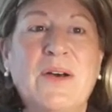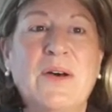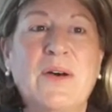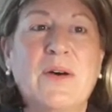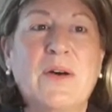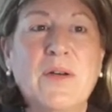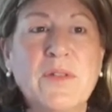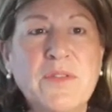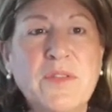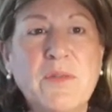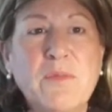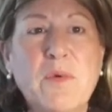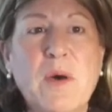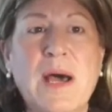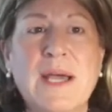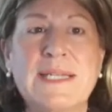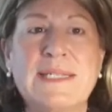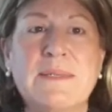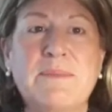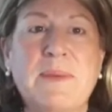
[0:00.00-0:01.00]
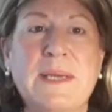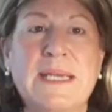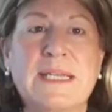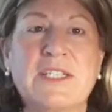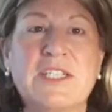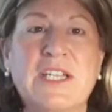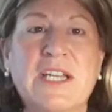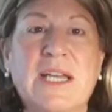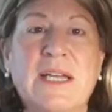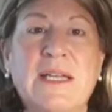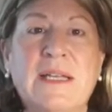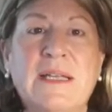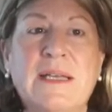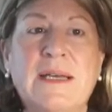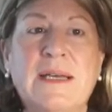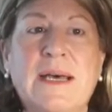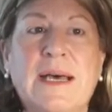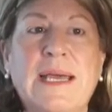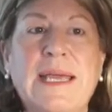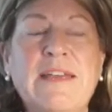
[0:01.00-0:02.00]
On the wider picture,
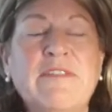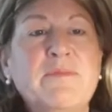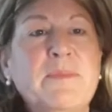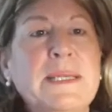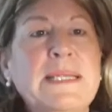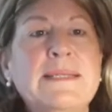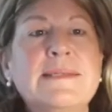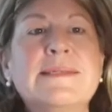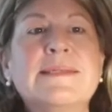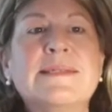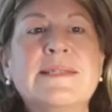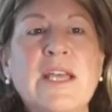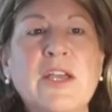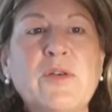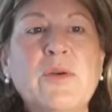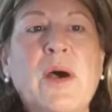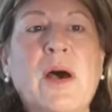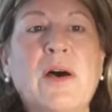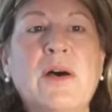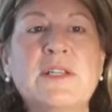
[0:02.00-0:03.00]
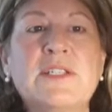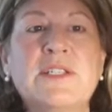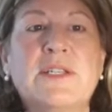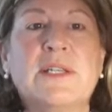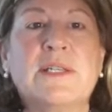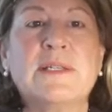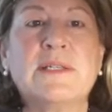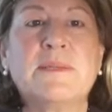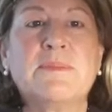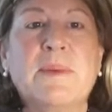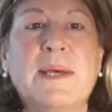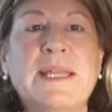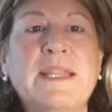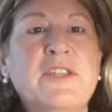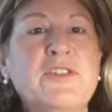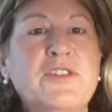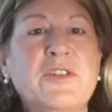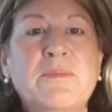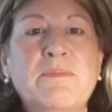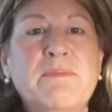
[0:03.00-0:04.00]
I have been so heartened by
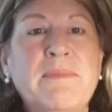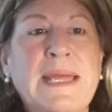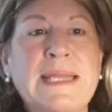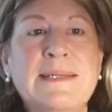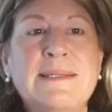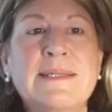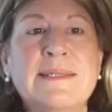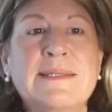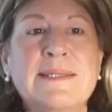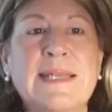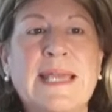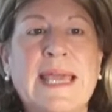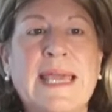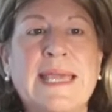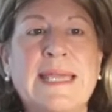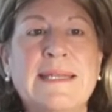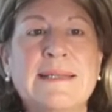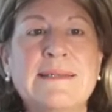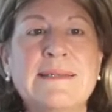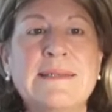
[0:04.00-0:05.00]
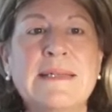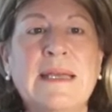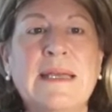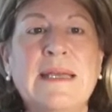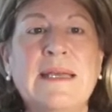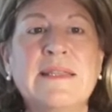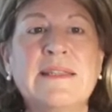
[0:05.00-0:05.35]
the tremendous gains